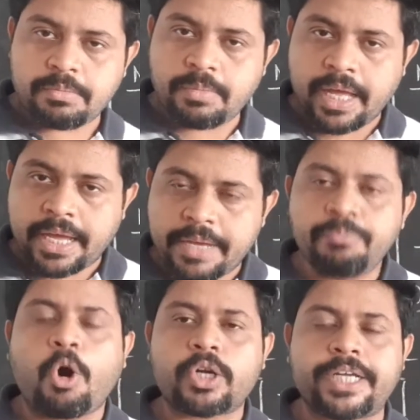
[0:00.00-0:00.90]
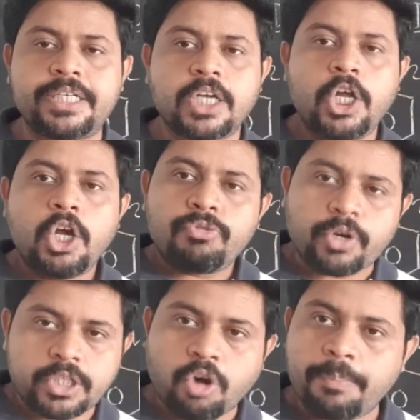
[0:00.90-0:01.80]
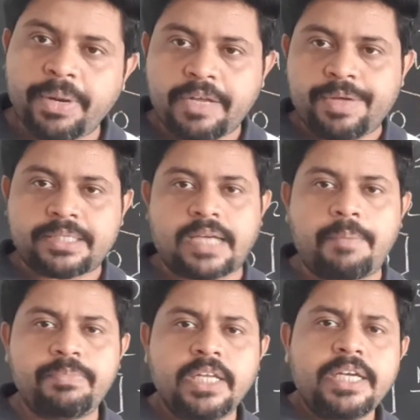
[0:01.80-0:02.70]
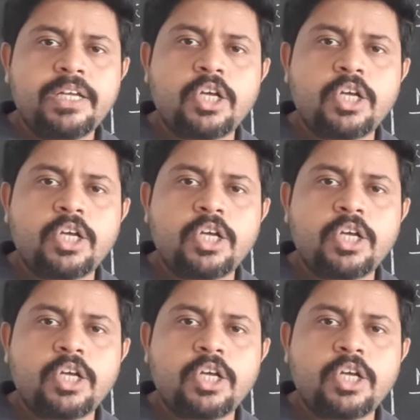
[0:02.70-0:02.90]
important for the competitive exam.